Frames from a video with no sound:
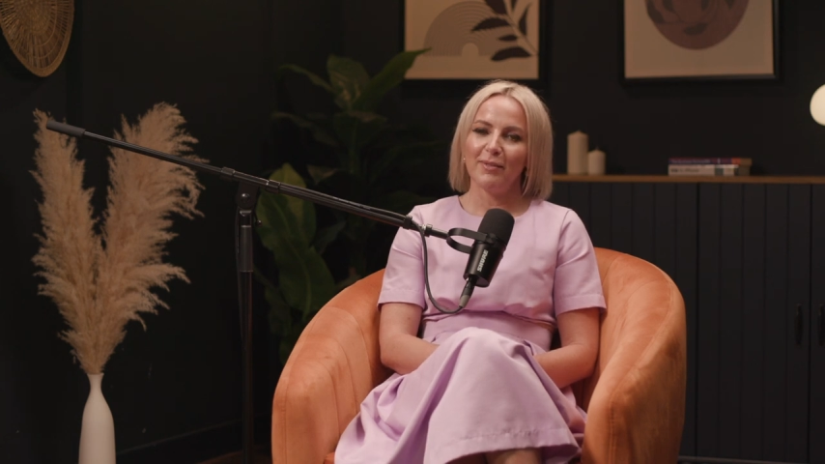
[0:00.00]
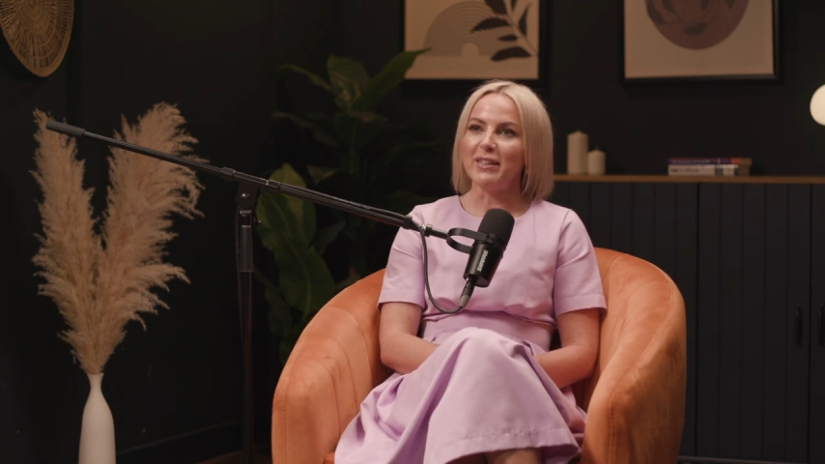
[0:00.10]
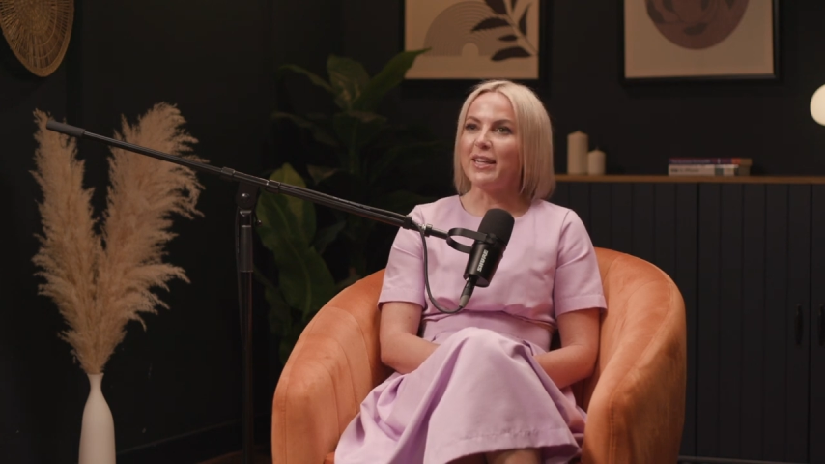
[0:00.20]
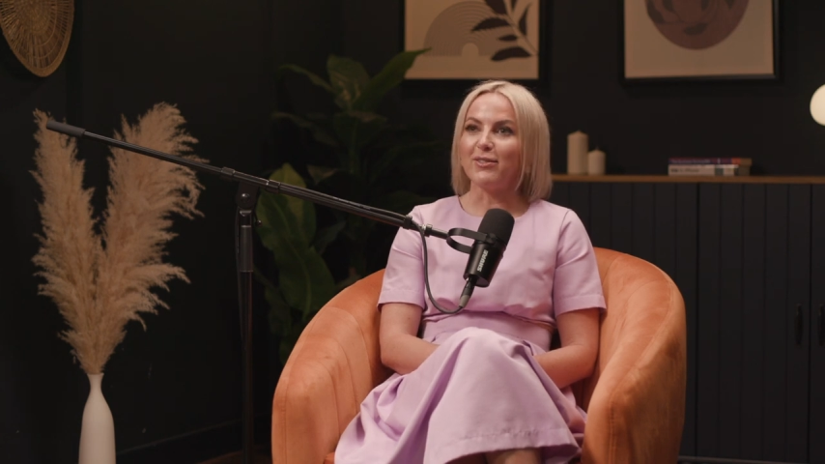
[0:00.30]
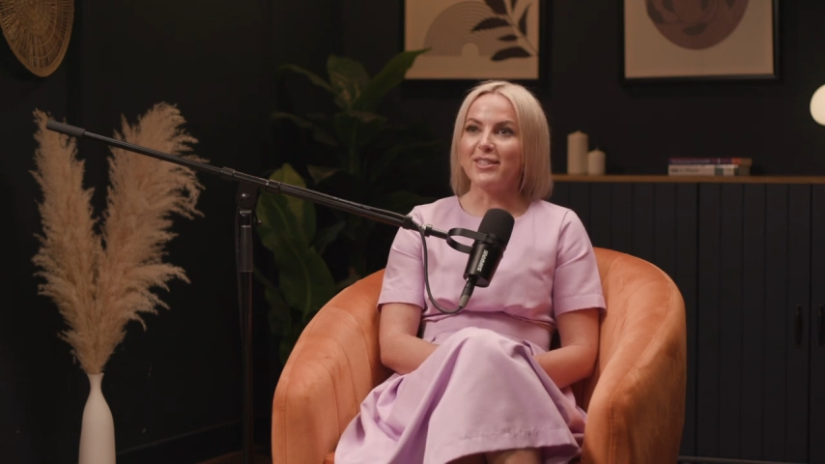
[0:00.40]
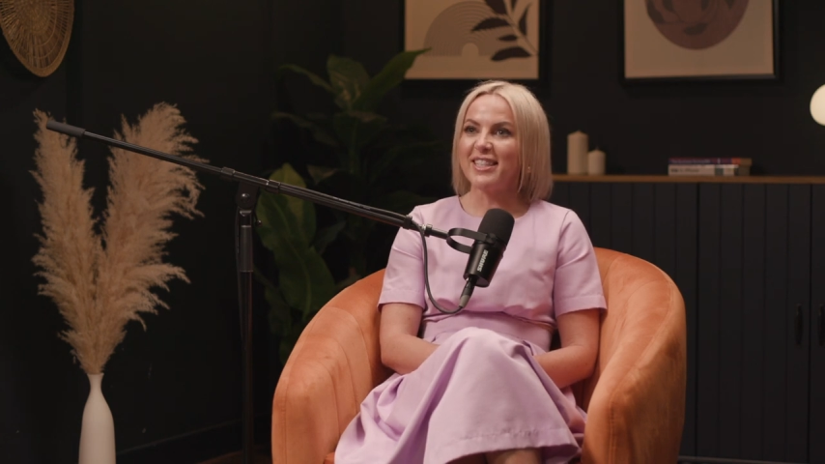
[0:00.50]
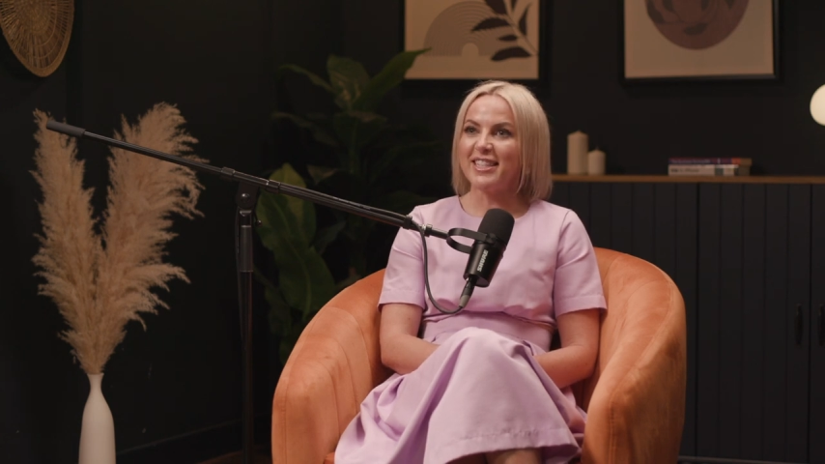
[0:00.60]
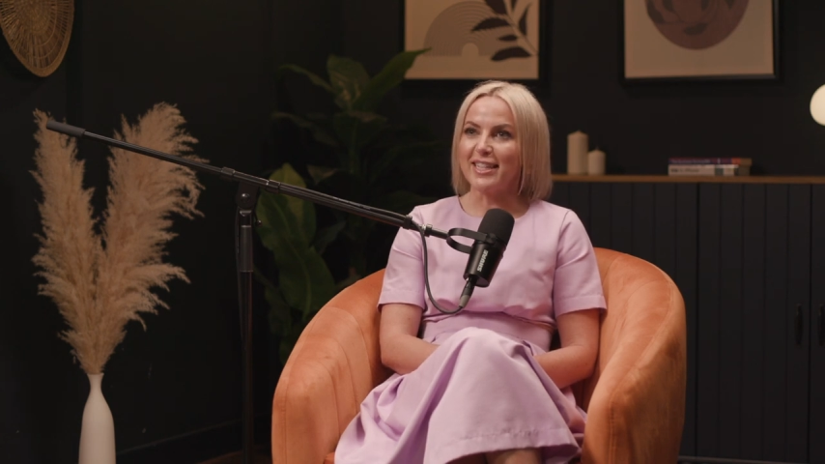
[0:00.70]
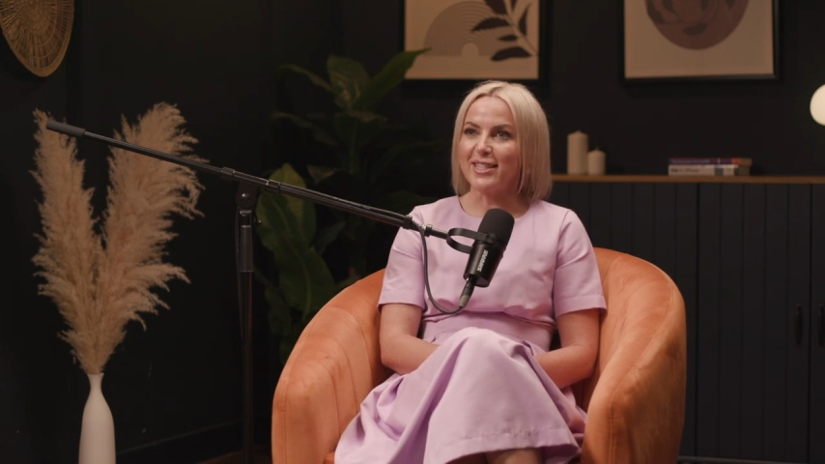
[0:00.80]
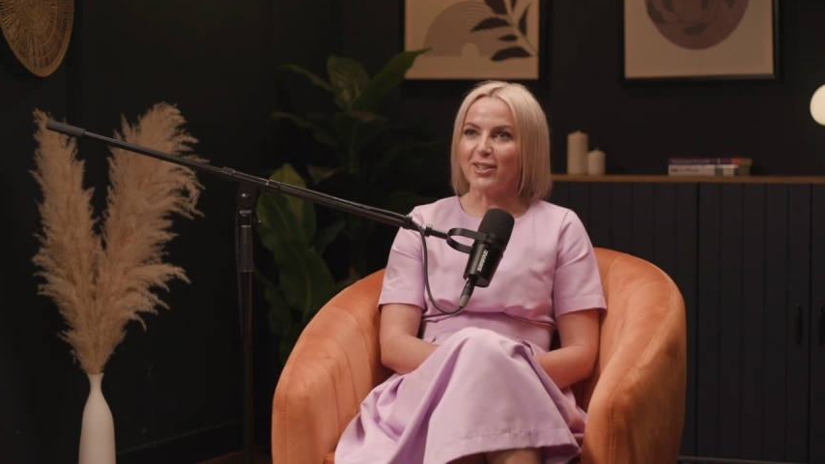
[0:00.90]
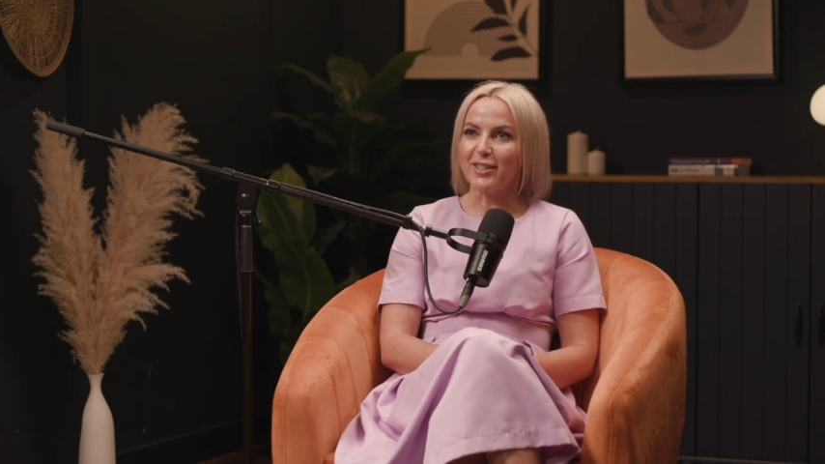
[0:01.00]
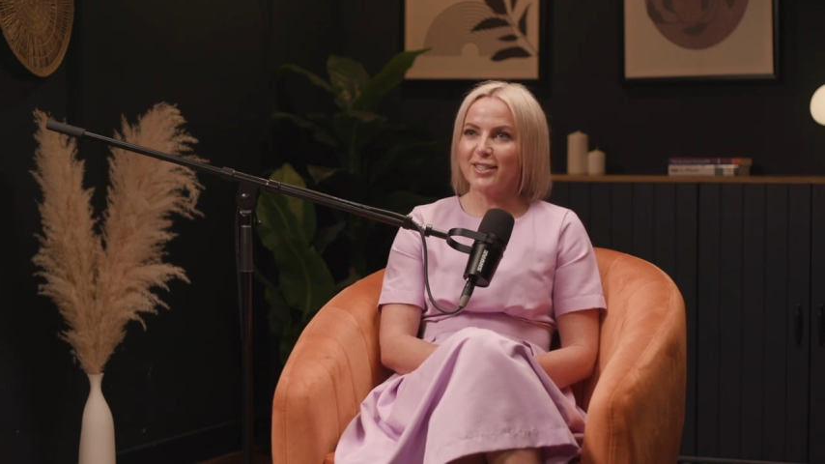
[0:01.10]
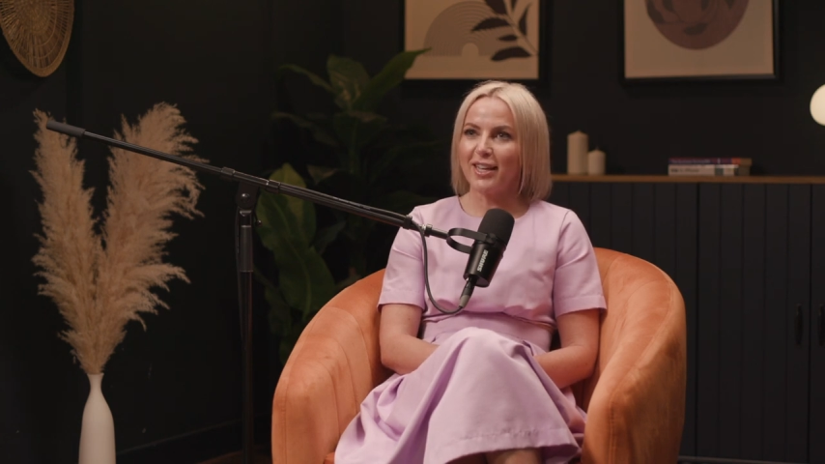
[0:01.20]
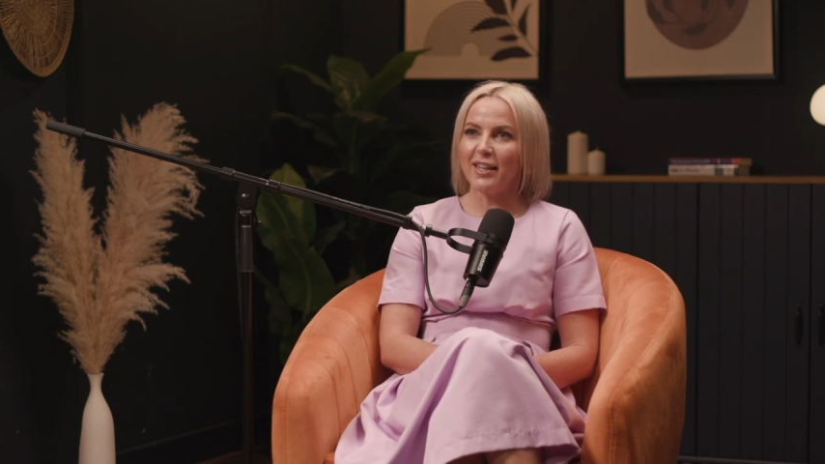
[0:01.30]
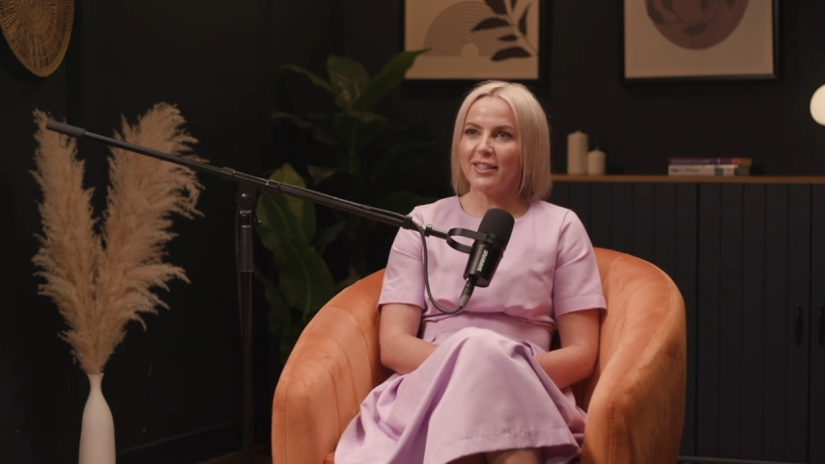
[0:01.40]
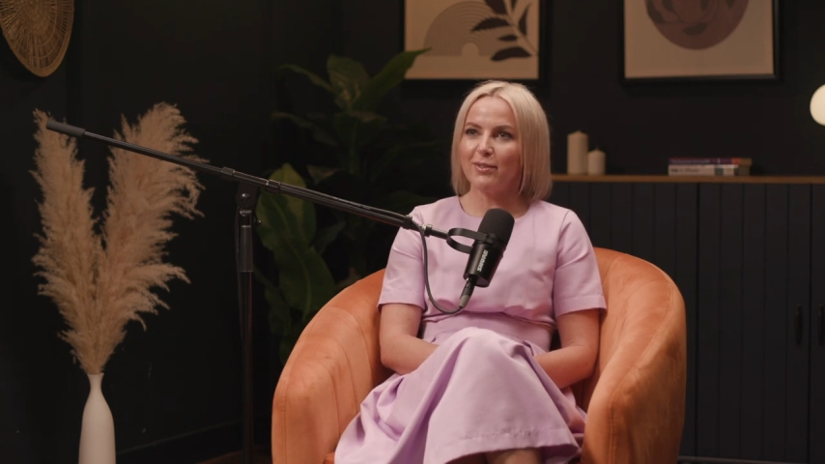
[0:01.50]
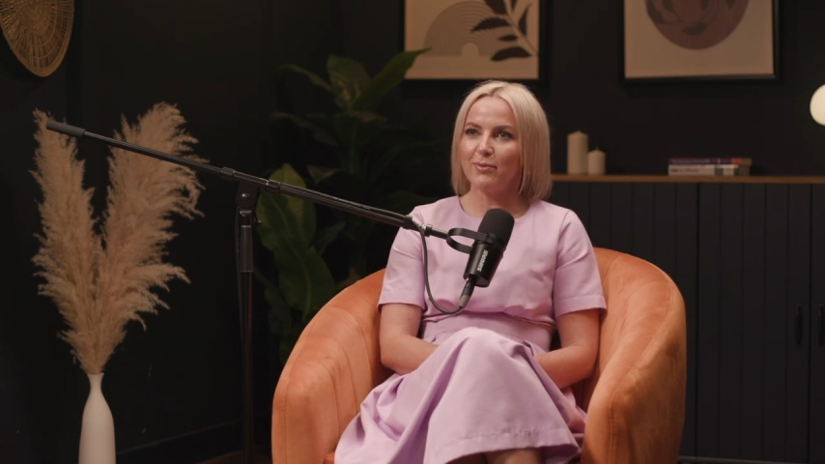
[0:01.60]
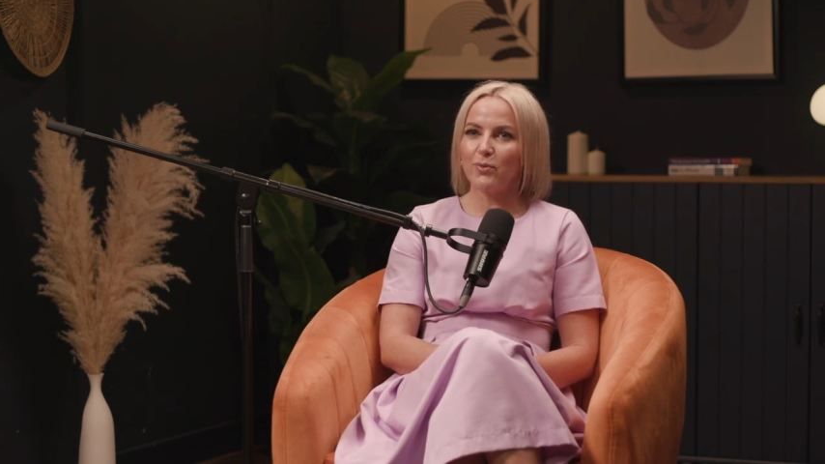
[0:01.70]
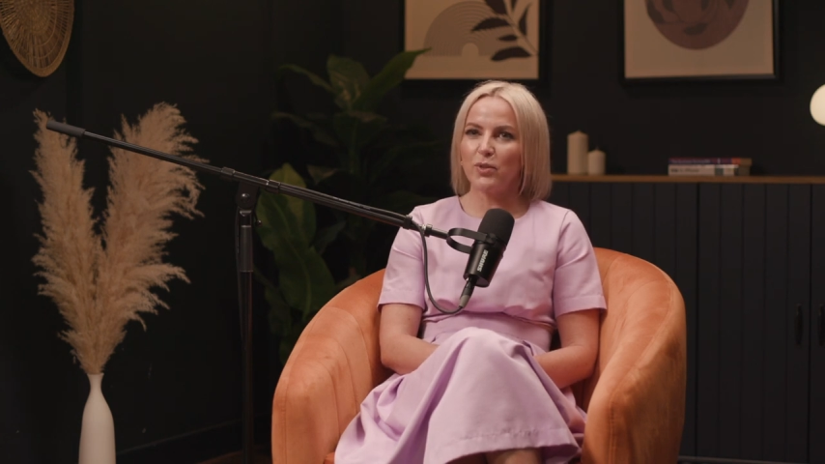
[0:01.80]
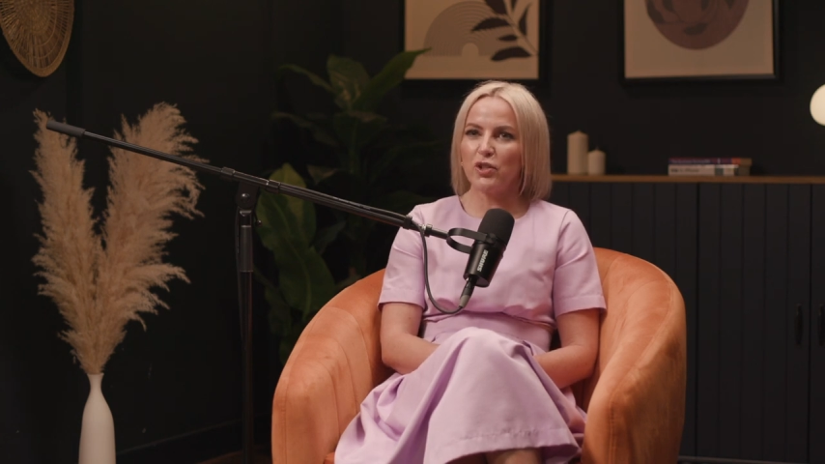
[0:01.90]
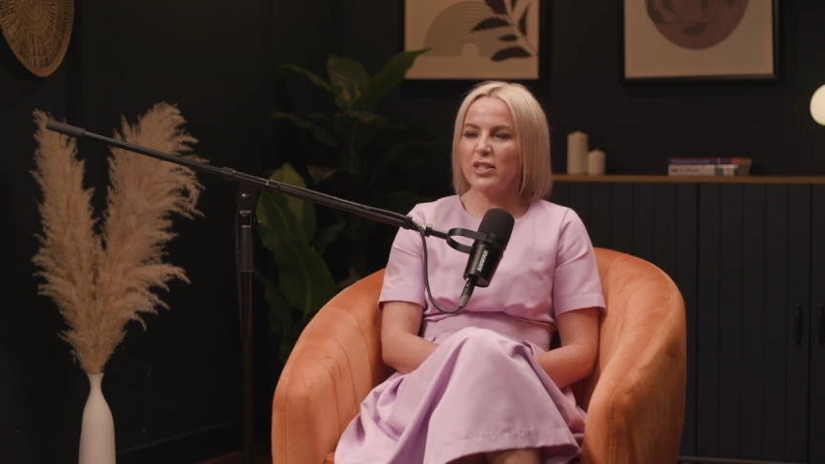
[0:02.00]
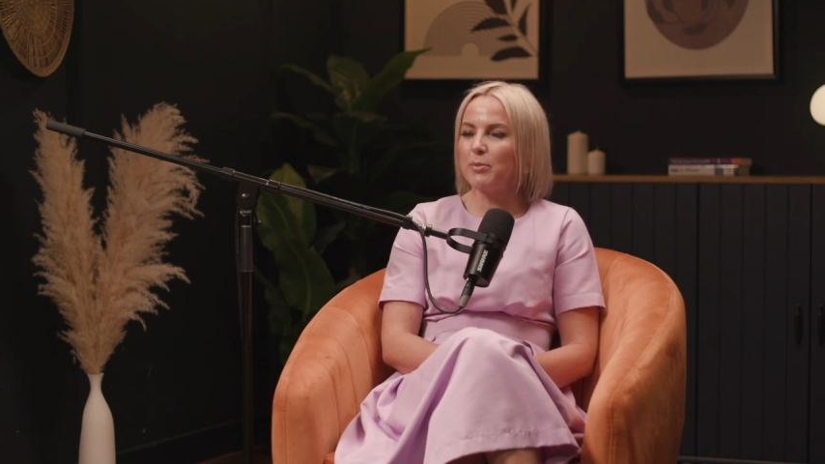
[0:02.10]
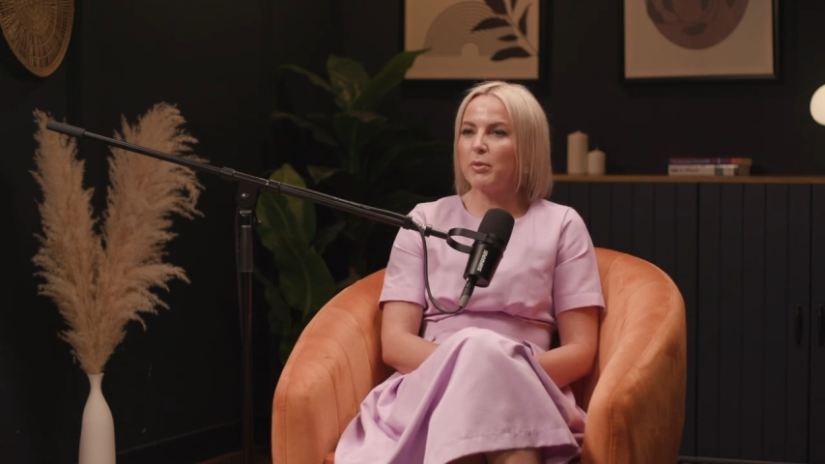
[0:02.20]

been out to the desert, and it was just